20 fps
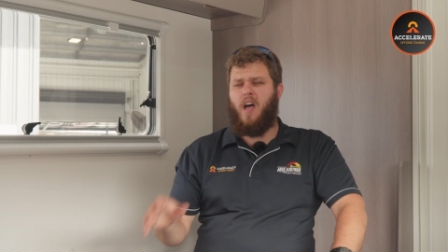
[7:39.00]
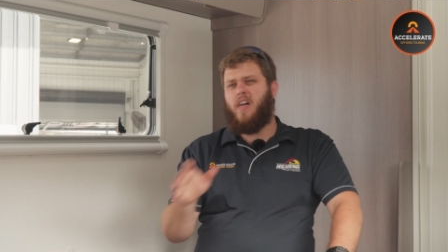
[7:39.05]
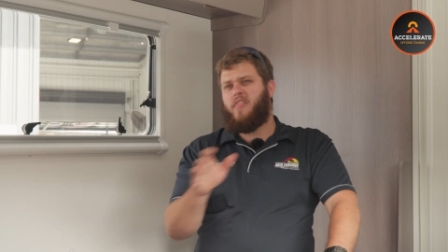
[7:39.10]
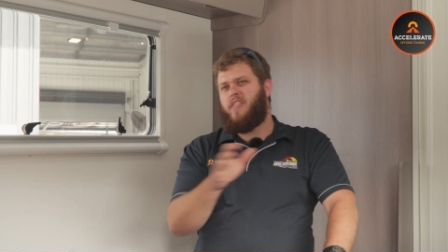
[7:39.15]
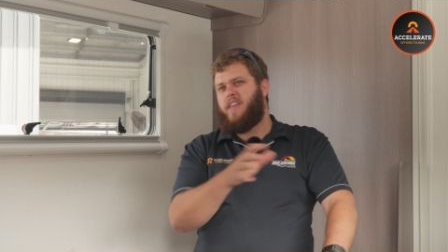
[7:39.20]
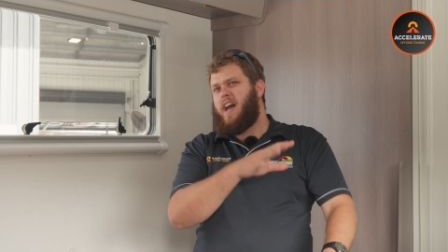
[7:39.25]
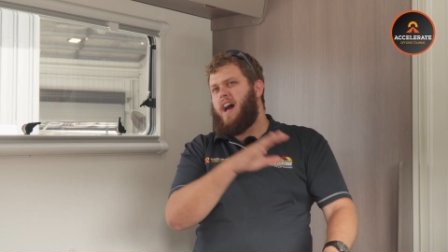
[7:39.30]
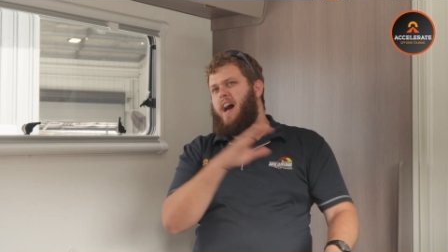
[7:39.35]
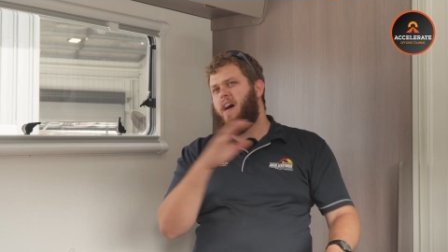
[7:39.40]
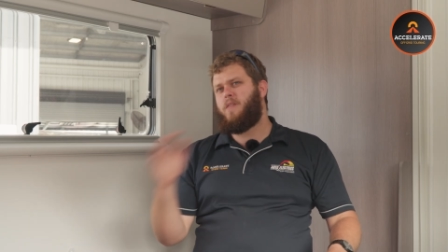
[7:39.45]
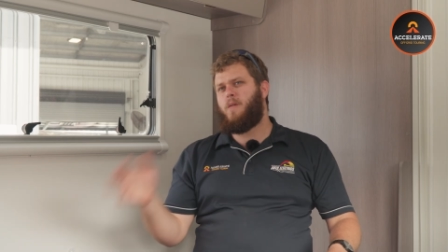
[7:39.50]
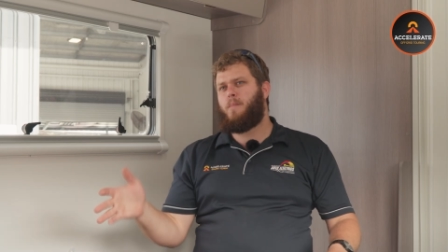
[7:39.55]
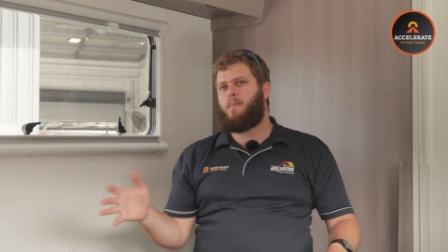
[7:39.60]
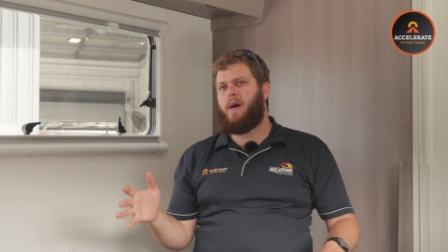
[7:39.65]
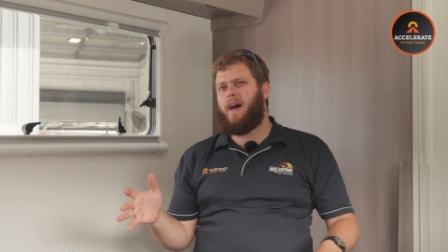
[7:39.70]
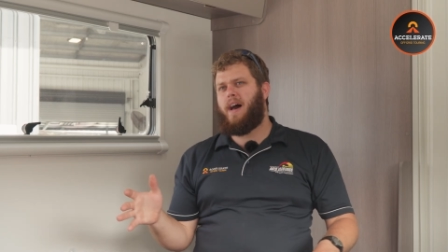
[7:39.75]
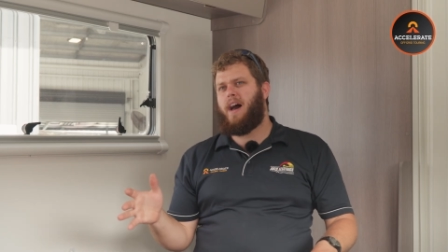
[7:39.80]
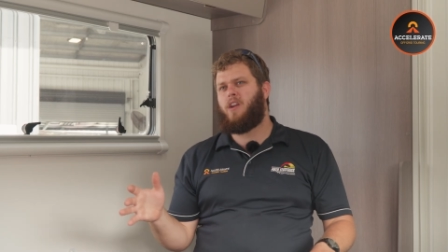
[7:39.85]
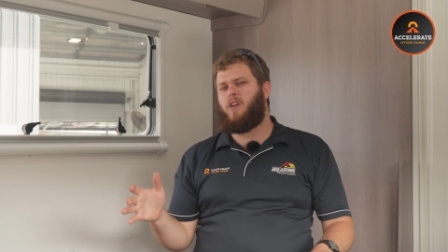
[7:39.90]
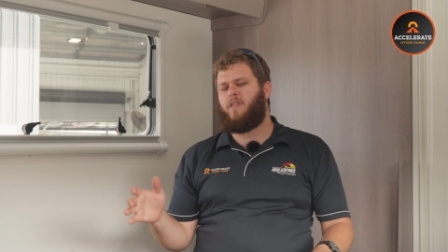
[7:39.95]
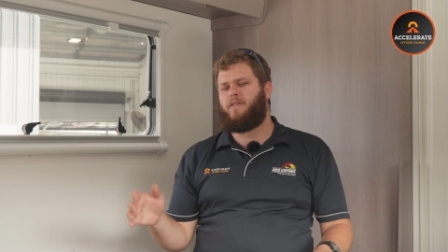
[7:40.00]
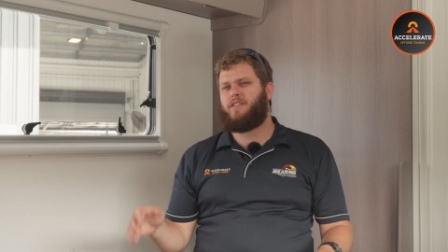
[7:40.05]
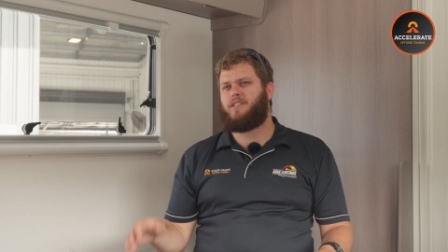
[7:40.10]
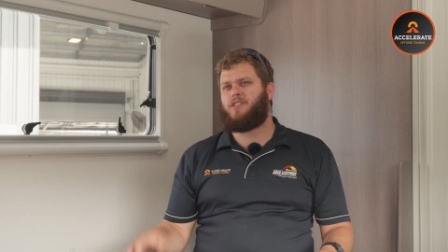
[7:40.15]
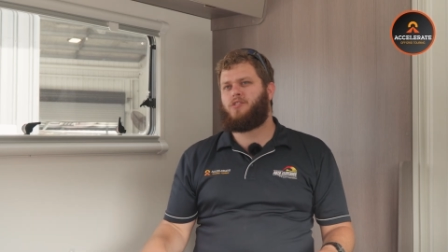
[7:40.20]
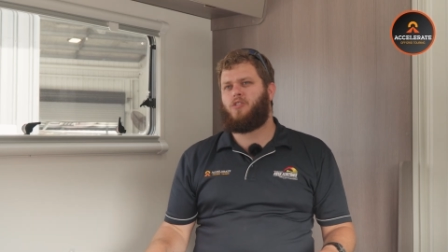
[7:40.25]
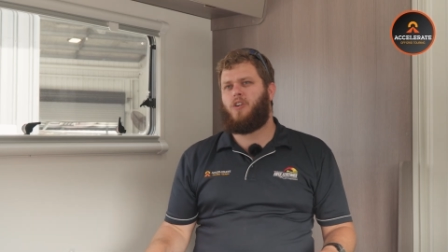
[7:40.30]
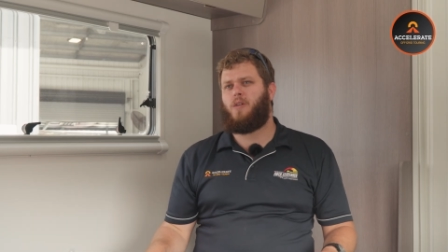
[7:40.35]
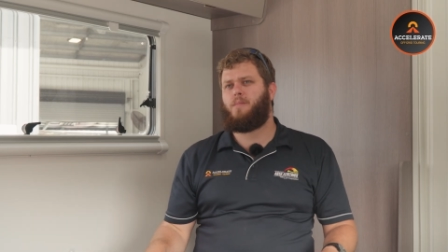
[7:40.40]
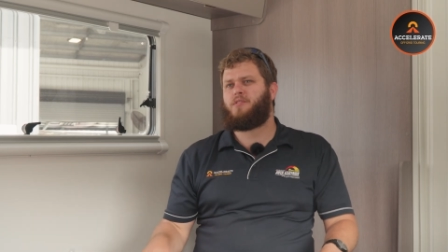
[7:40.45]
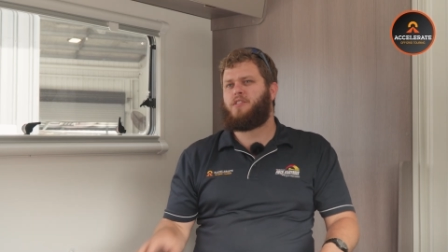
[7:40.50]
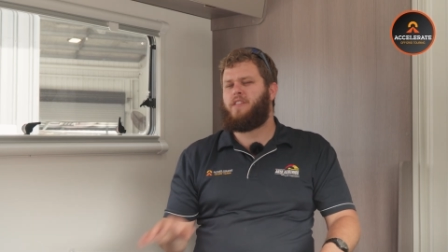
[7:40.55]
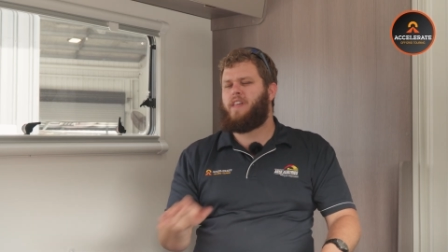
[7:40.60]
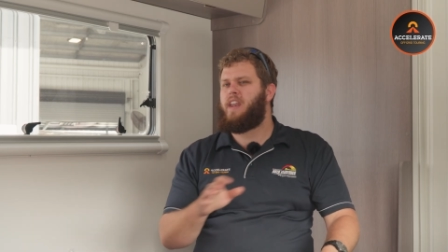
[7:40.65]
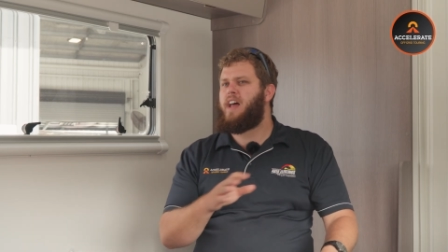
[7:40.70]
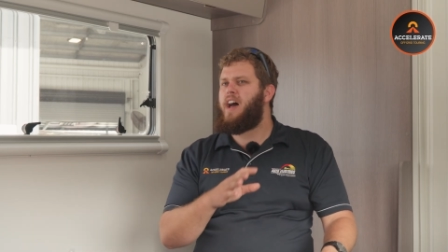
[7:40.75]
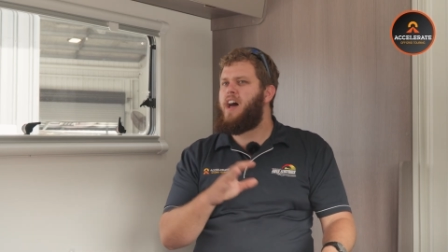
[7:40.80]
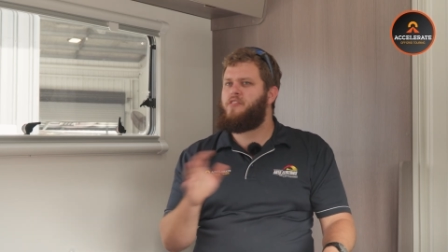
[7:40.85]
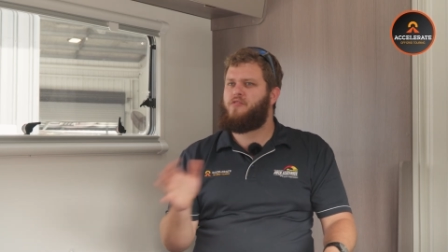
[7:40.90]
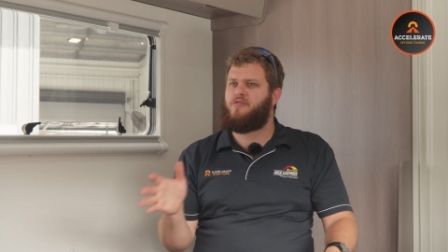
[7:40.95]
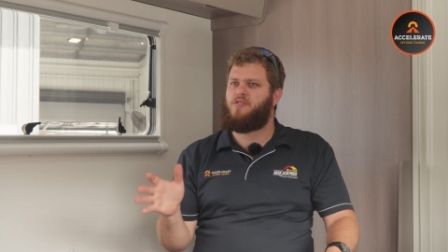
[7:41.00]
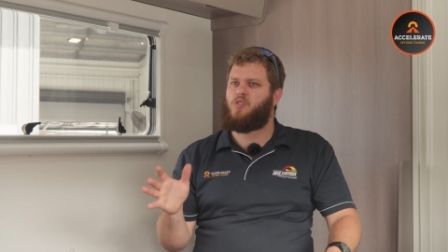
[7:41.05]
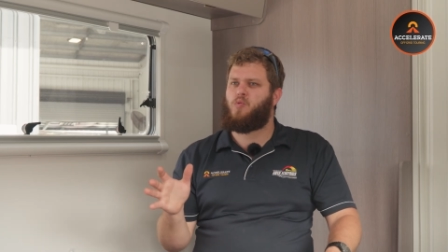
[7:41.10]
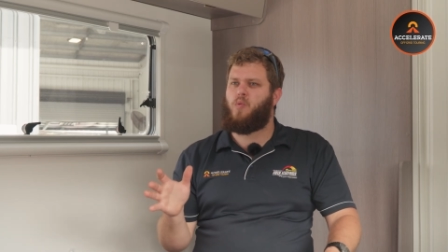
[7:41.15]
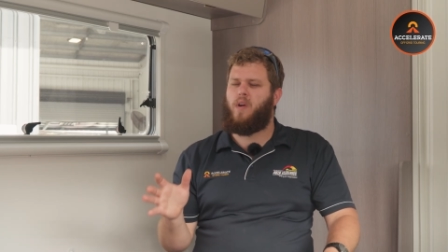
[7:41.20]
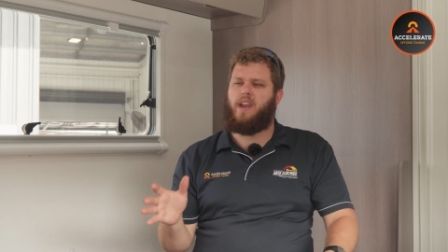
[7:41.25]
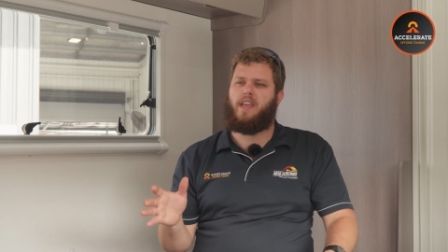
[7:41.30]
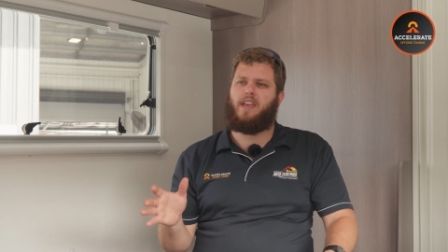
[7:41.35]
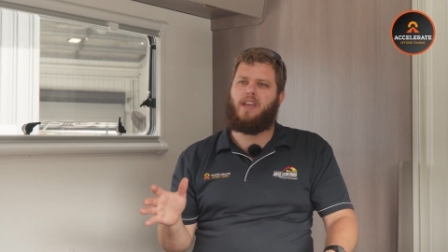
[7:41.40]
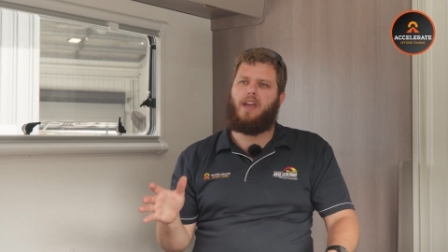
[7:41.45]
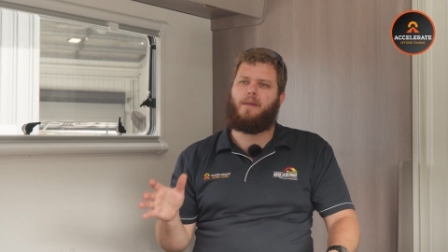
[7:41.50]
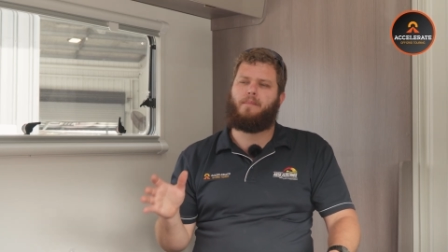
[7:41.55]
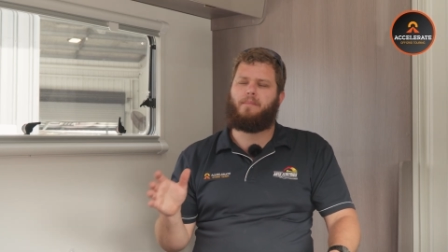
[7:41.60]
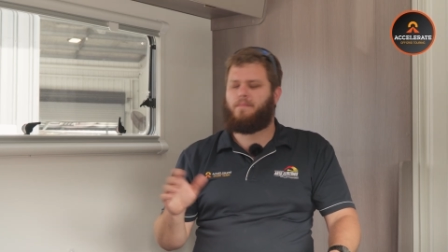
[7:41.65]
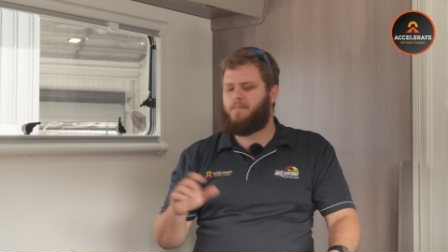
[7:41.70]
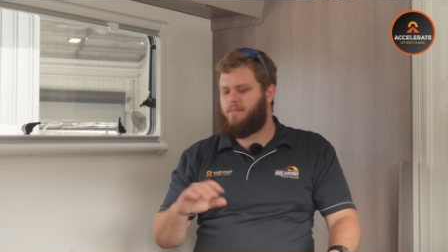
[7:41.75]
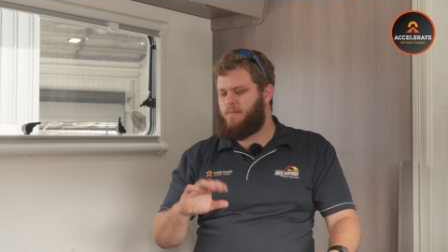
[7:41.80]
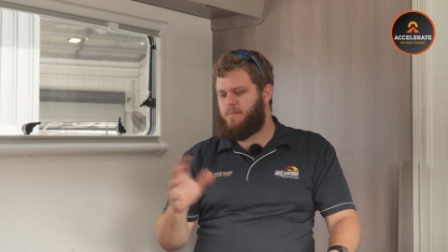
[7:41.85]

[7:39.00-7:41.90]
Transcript: The other part of its job, so that 120 amp